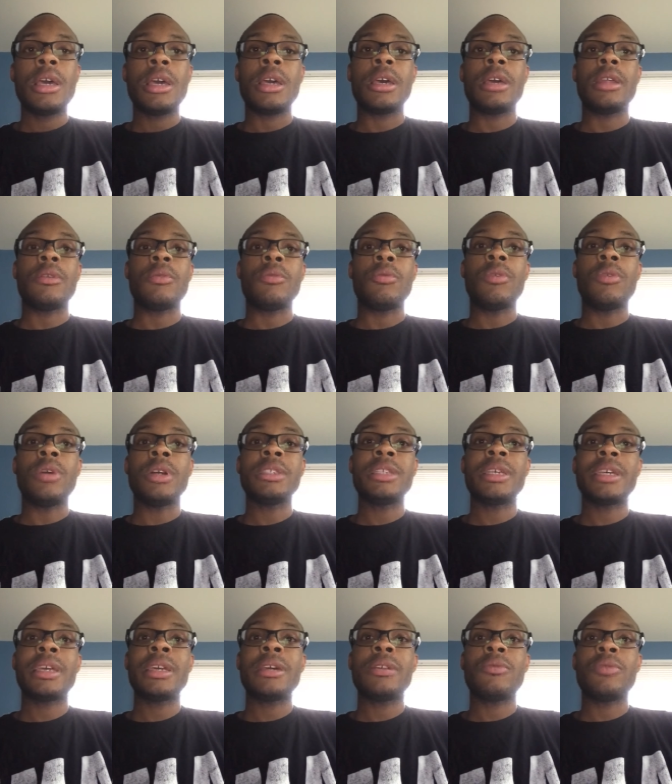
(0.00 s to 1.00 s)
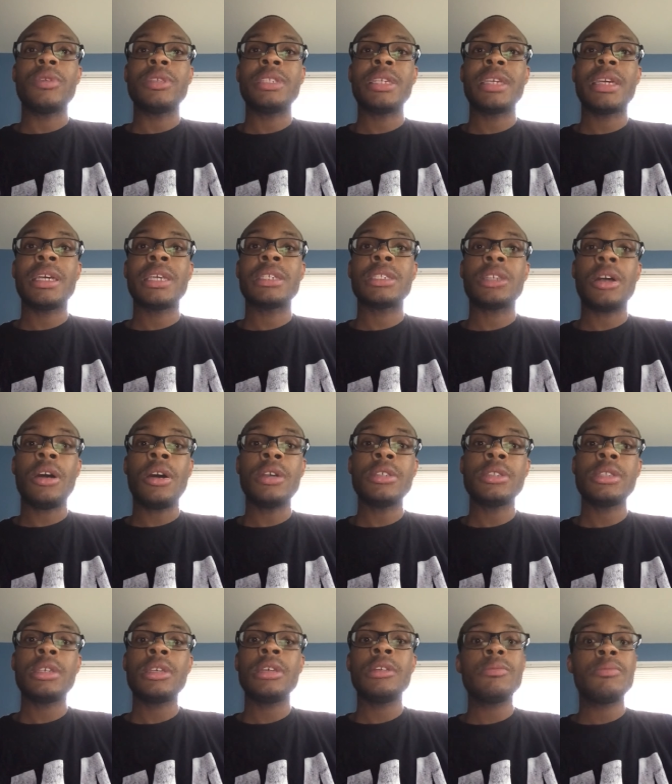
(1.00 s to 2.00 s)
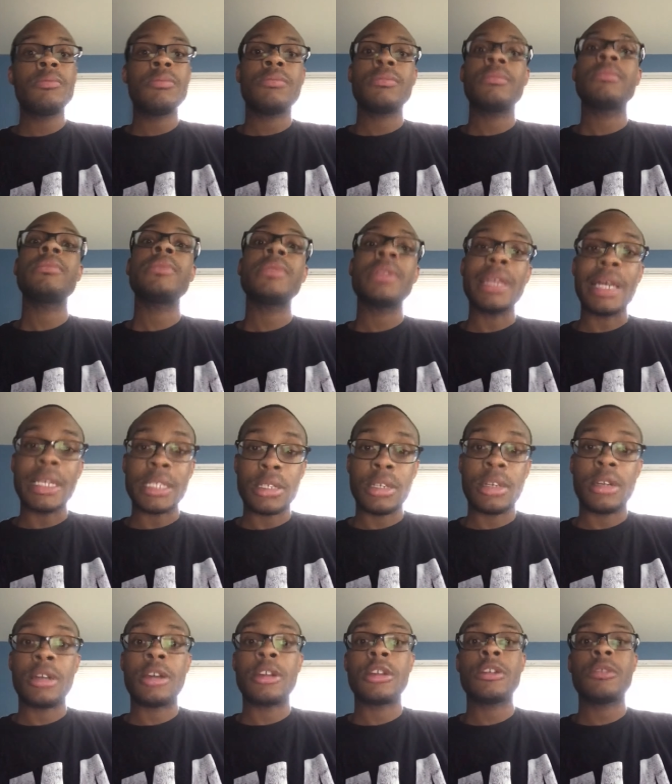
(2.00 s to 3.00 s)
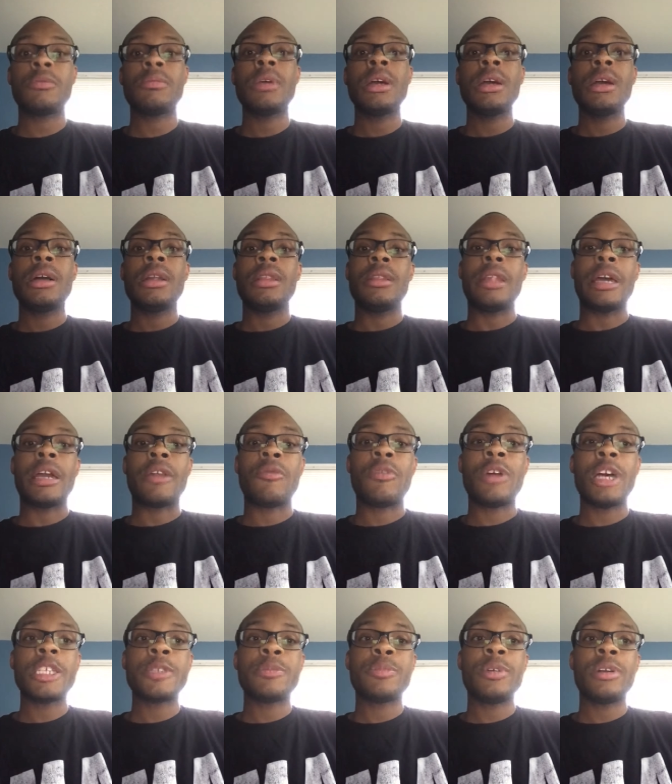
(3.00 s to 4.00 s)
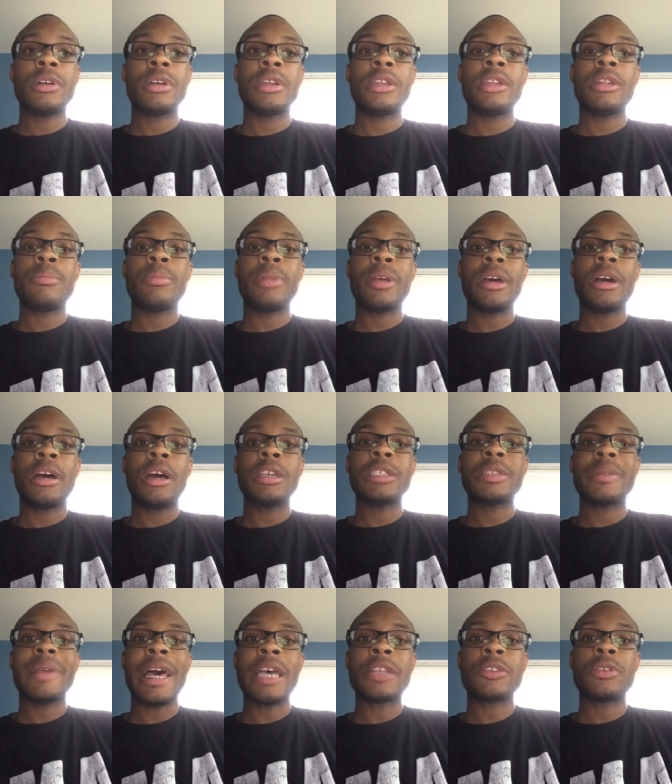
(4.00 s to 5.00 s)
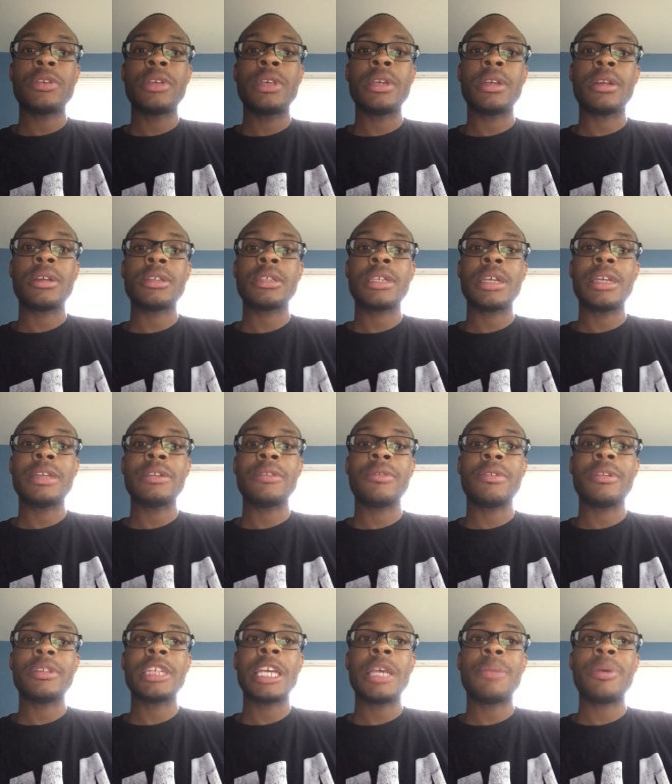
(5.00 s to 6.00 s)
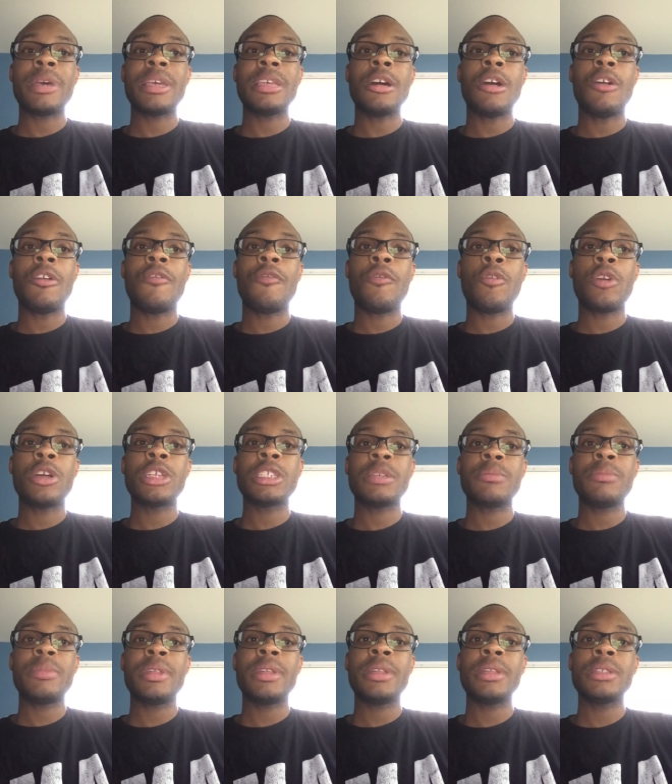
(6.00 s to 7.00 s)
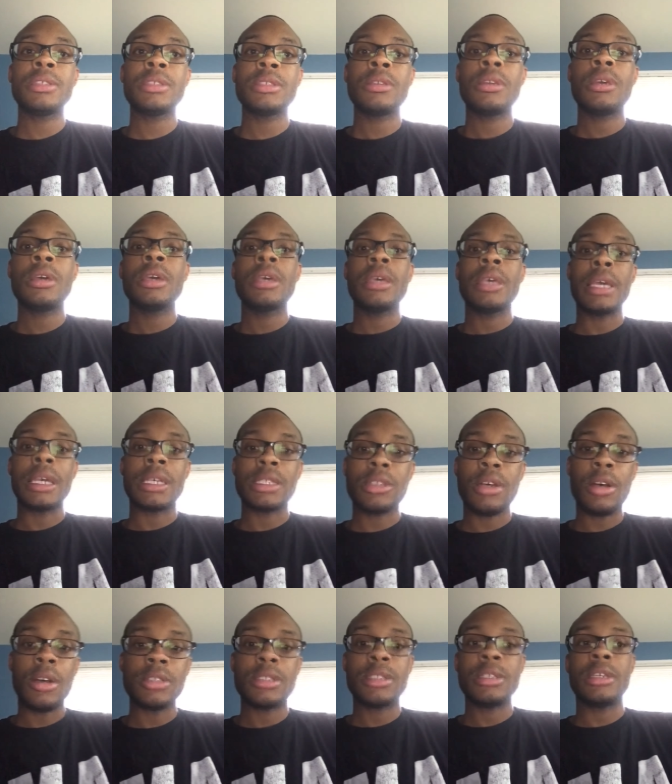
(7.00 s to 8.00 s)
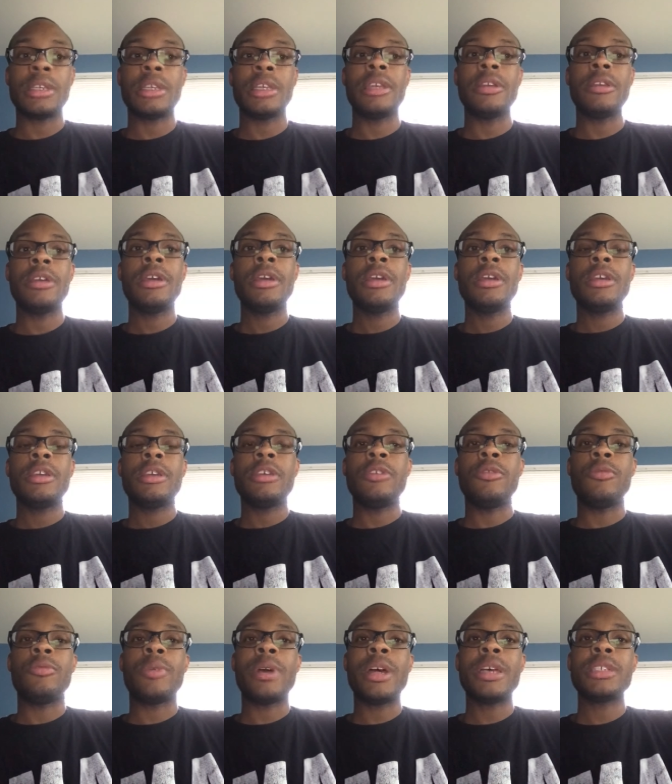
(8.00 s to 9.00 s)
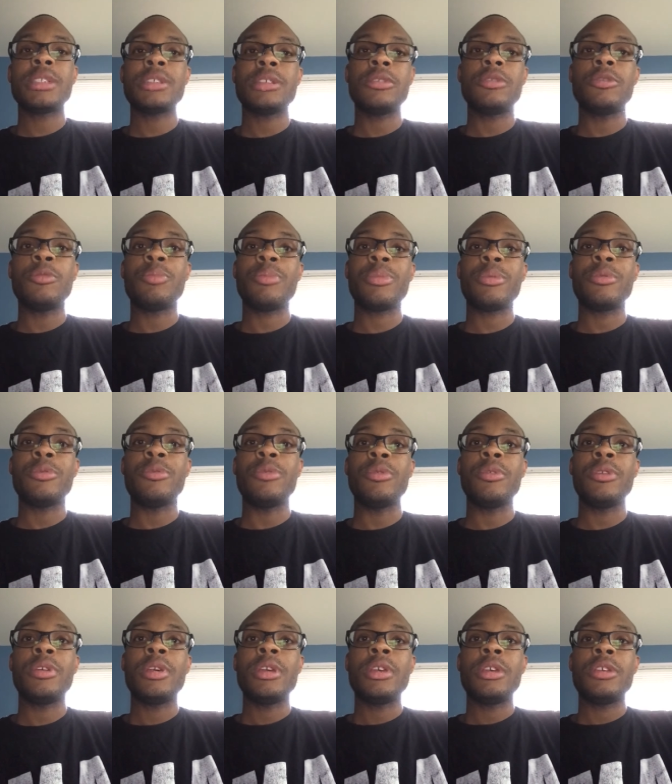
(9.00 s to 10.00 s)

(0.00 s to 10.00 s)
And once they get once they get exhausted, that's gonna hurt them. Like Westbrook in the playoffs last three years, and time he plays over four some minutes, exhausted. He you rest you you